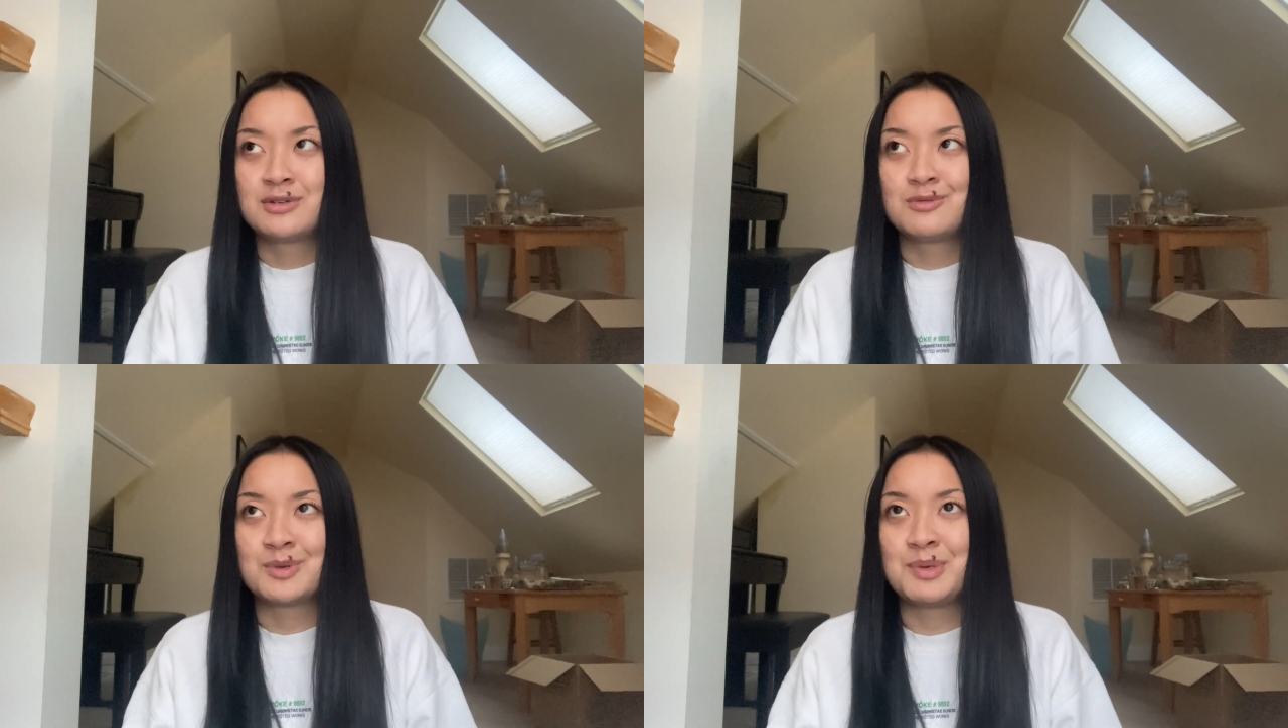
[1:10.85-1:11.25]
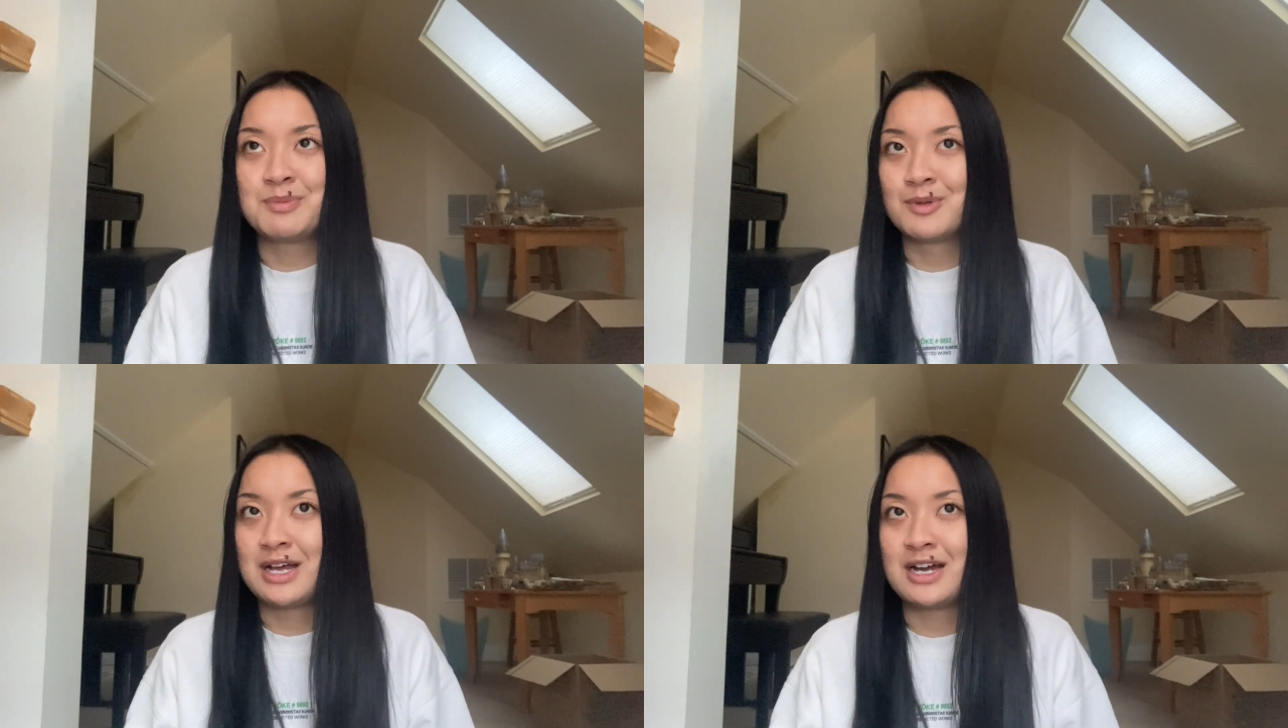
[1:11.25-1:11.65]
when
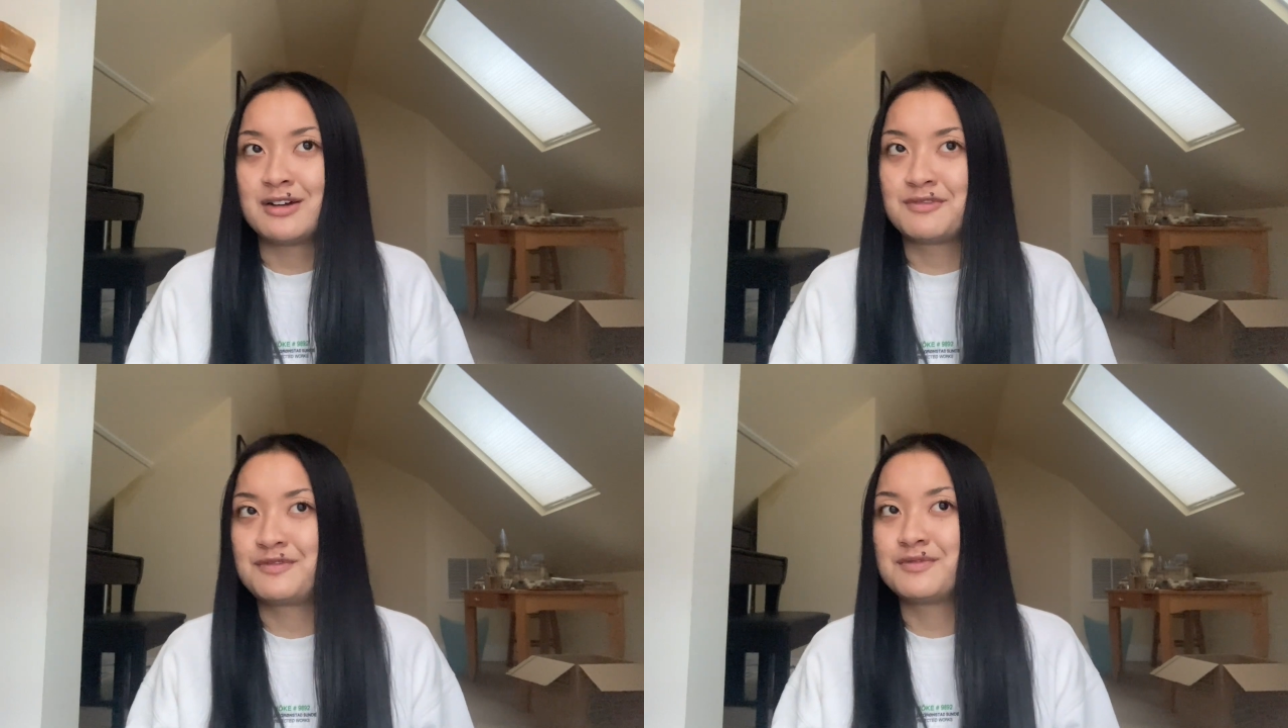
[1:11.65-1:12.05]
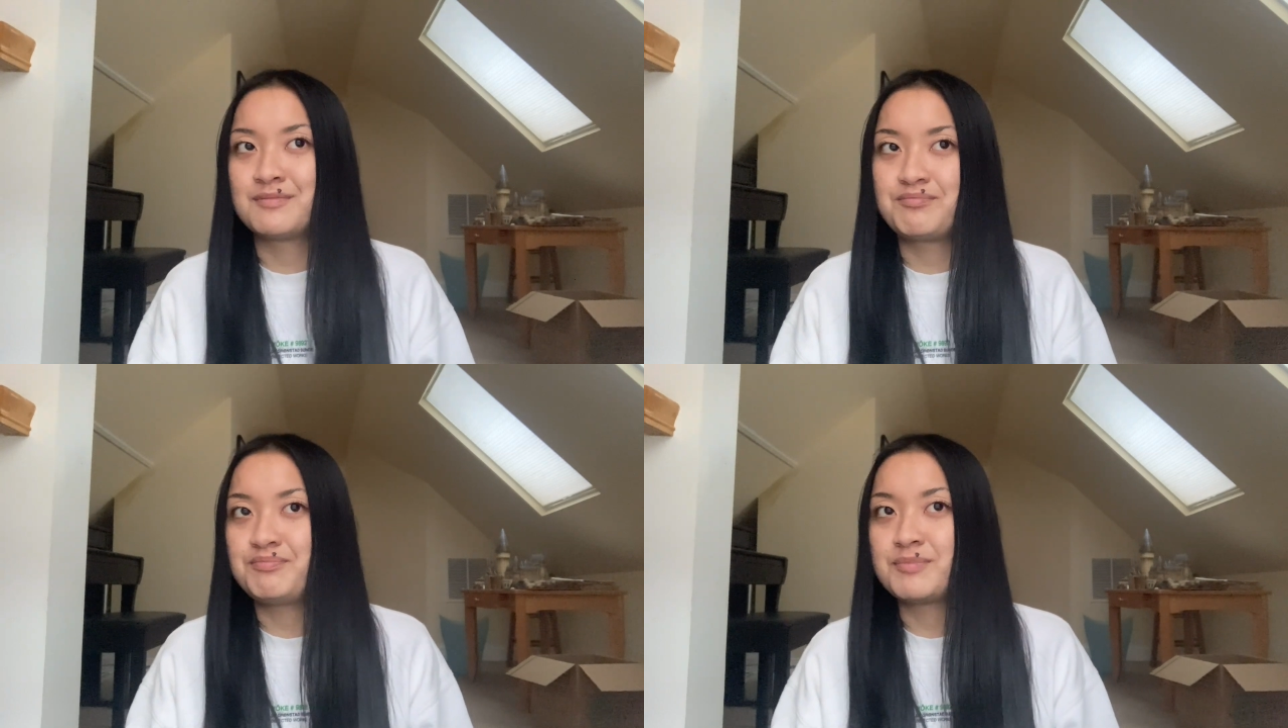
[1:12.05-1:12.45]
people have
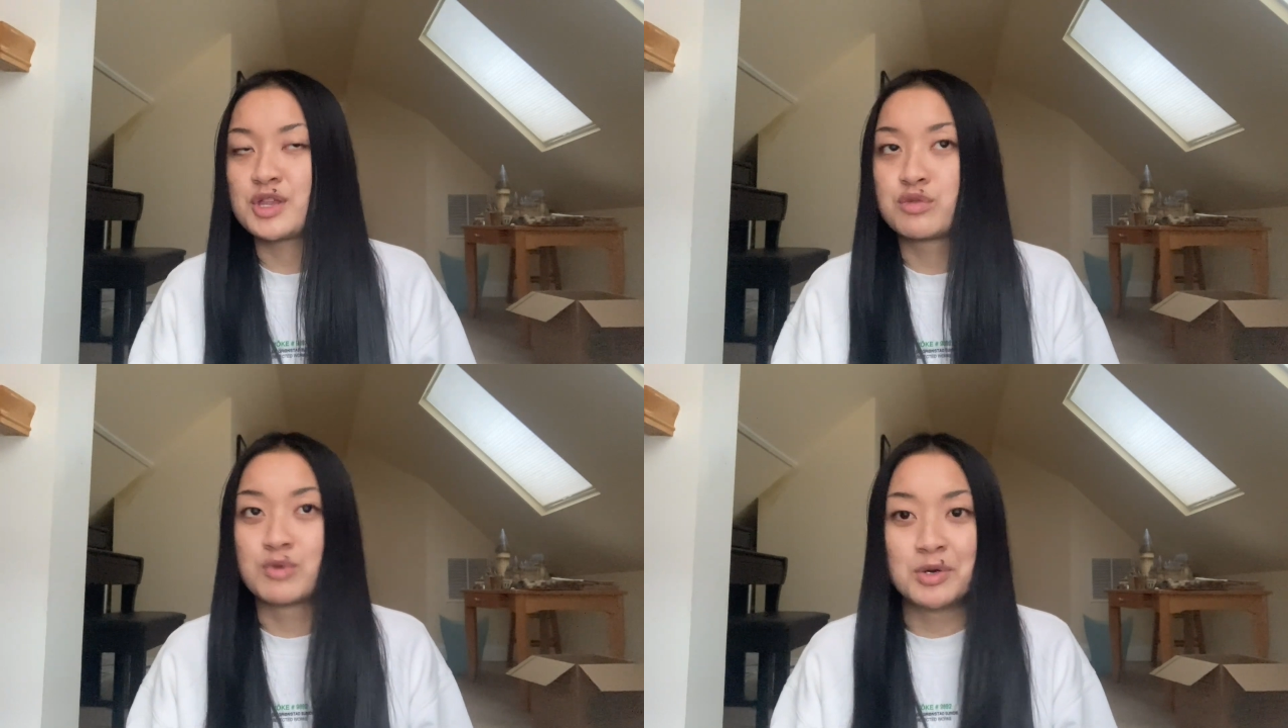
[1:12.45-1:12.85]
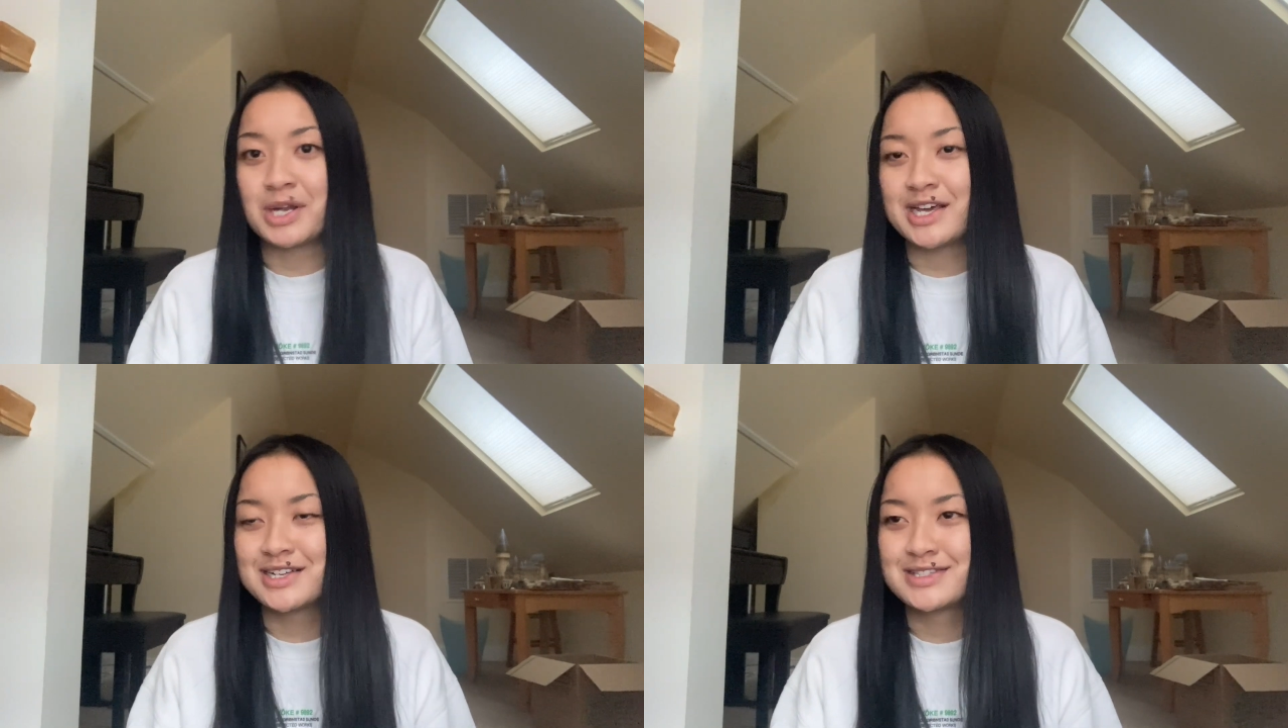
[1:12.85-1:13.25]
throat
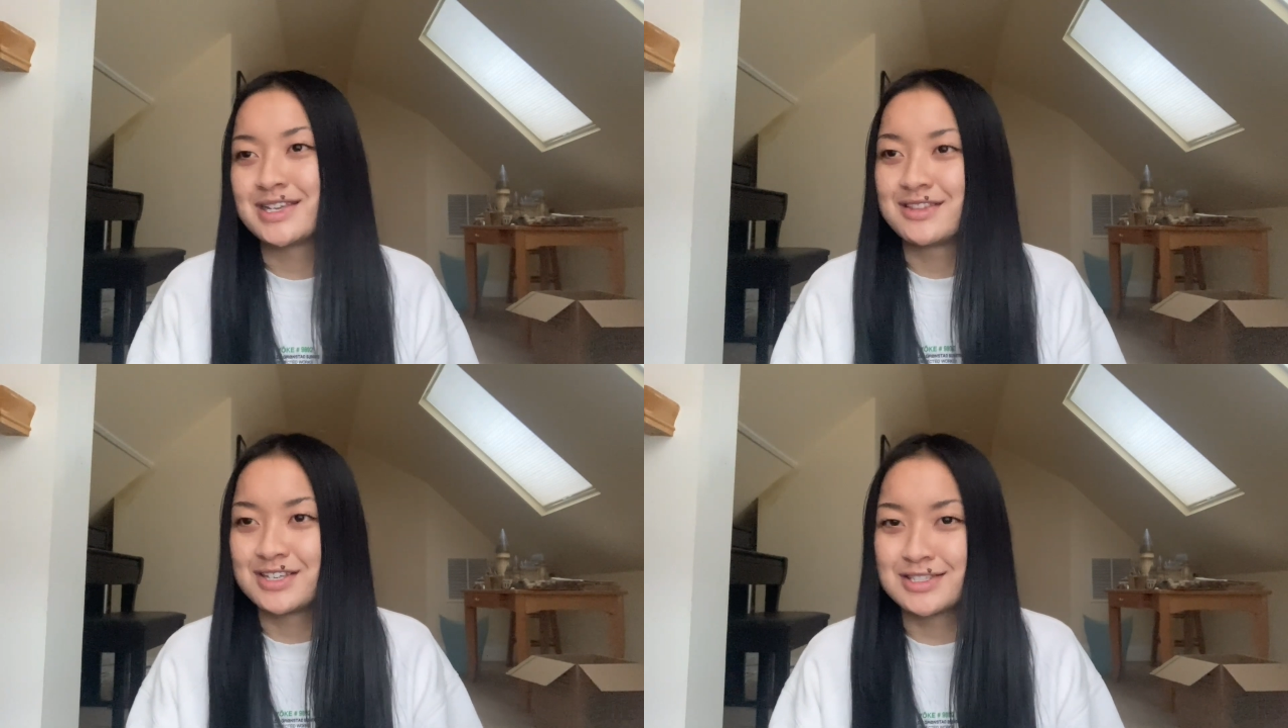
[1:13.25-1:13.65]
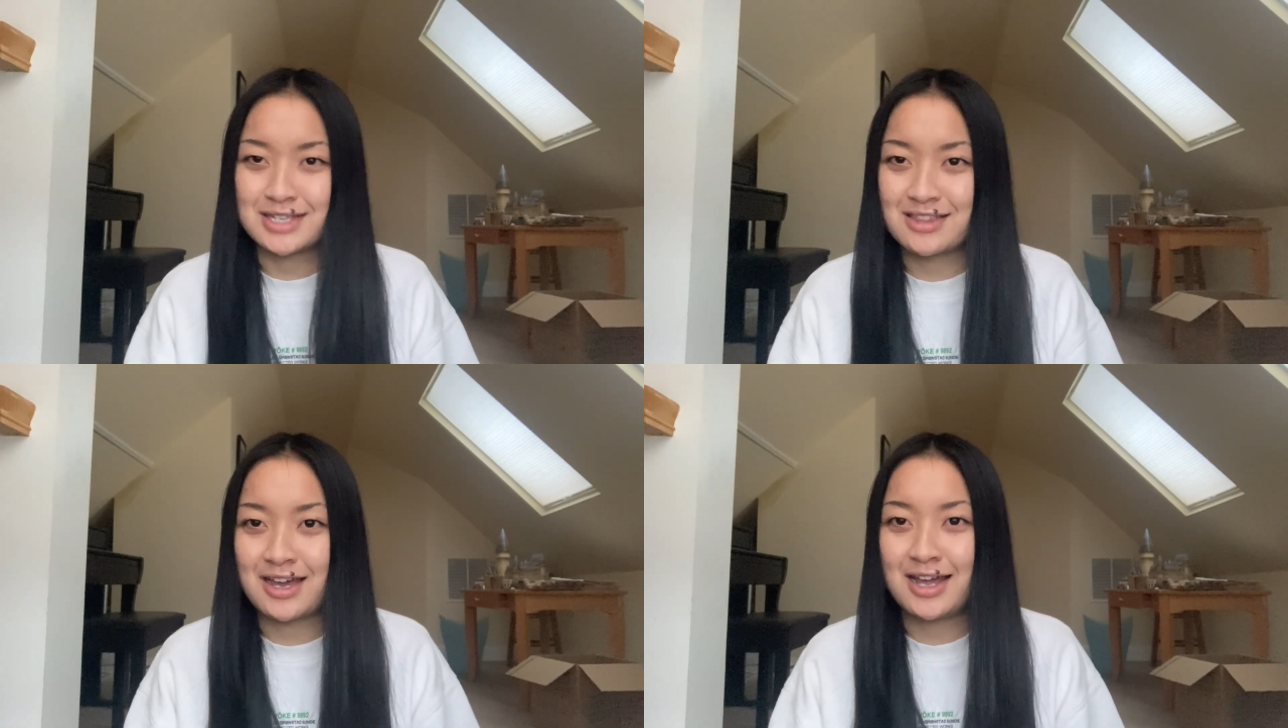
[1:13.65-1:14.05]
aches and things
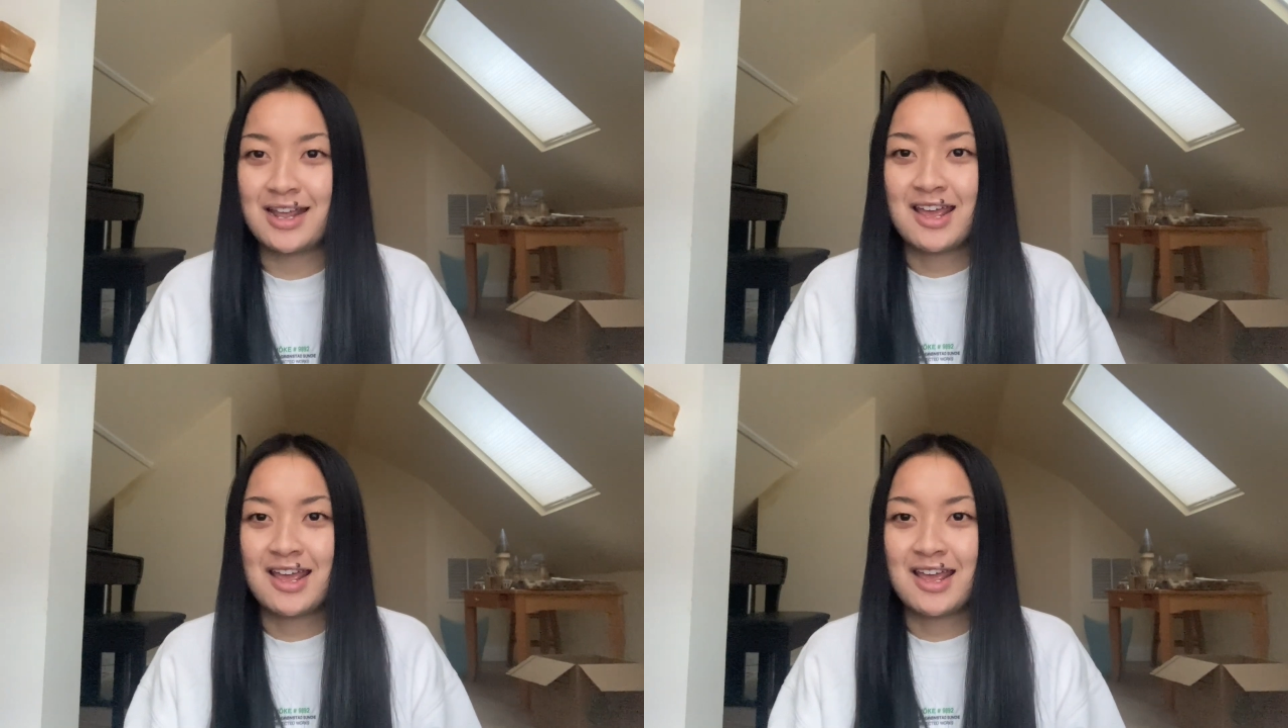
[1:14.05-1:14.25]
like that.